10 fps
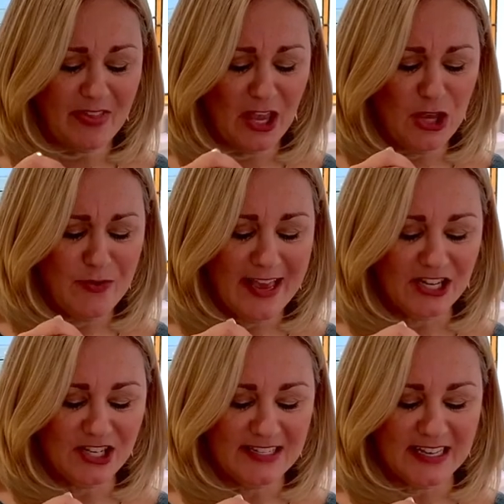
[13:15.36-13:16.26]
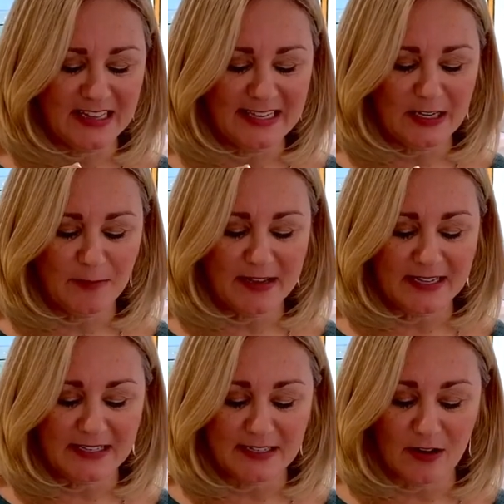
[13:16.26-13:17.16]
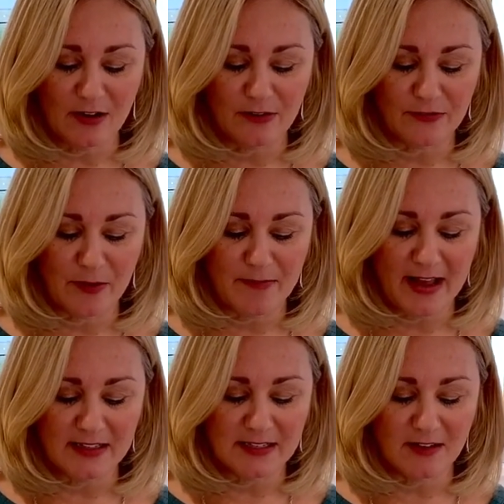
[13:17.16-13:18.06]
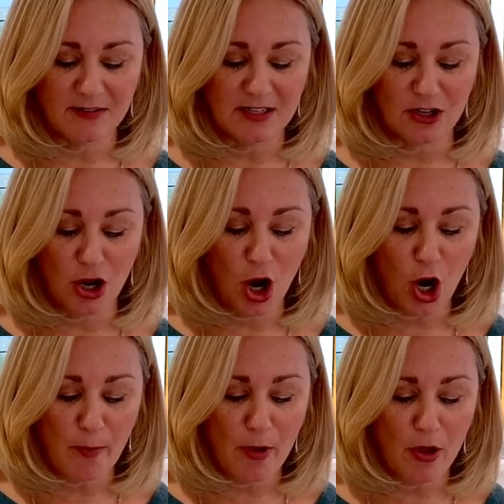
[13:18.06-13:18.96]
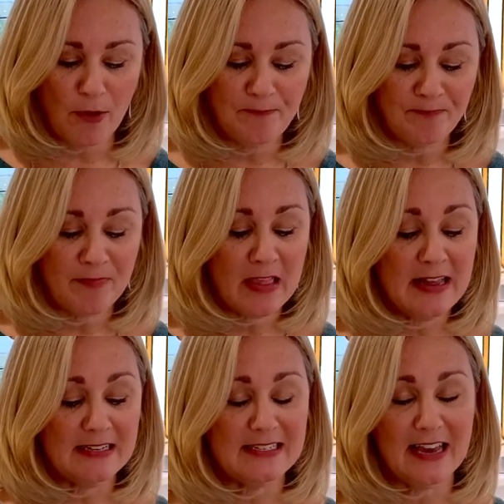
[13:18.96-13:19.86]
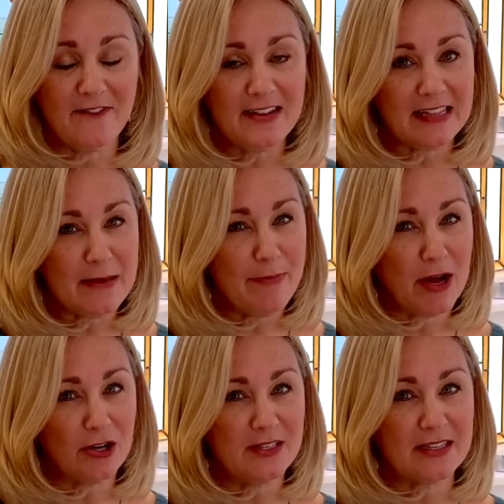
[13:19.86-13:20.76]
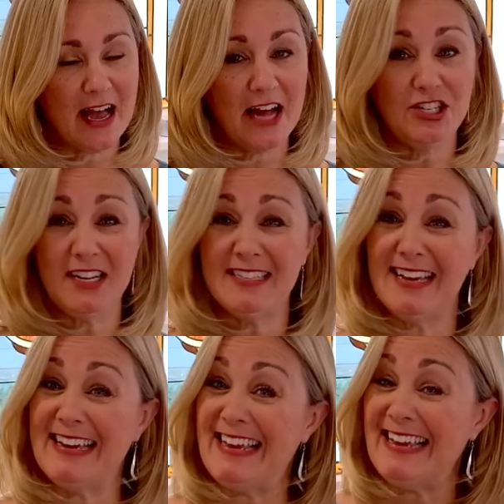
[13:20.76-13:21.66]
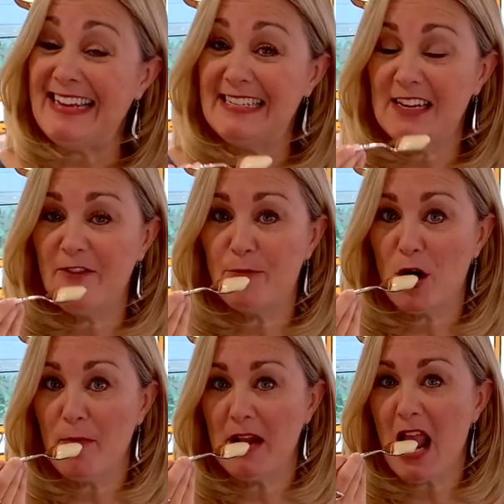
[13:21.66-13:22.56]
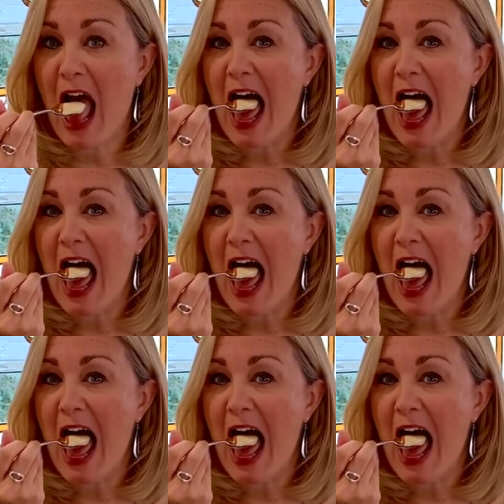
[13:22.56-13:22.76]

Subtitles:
You get just a little bit of salt from that salted caramel. Definitely butterscotch. It's a hint of bourbon.